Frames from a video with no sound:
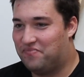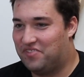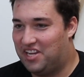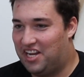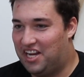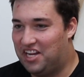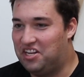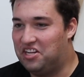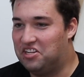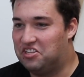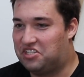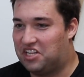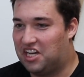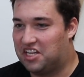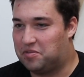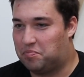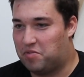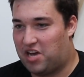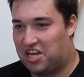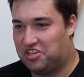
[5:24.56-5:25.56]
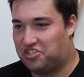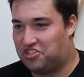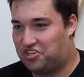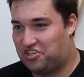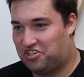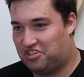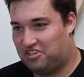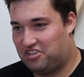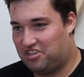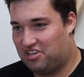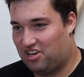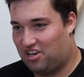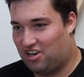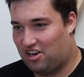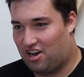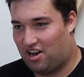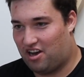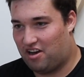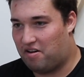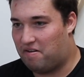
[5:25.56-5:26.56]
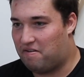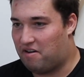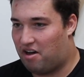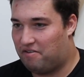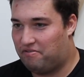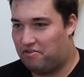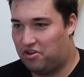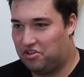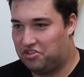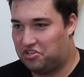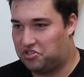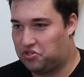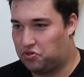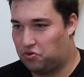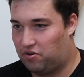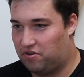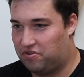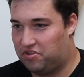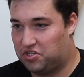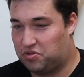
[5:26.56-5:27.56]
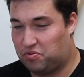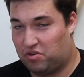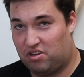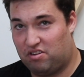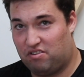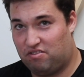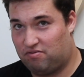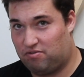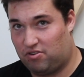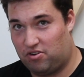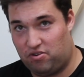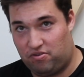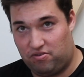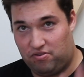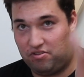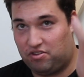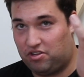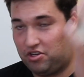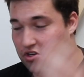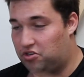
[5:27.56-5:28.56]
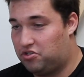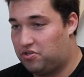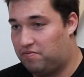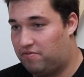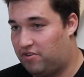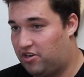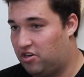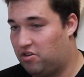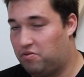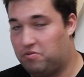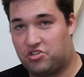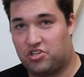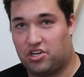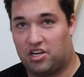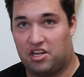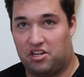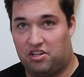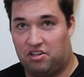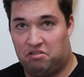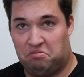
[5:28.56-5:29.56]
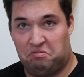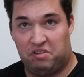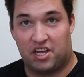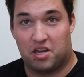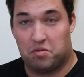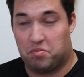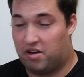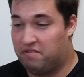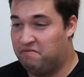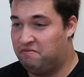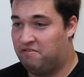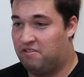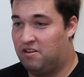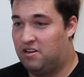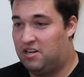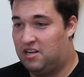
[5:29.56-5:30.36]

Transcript: Indian test match. I've heard the story of this one through the YouTube video, which I can link above.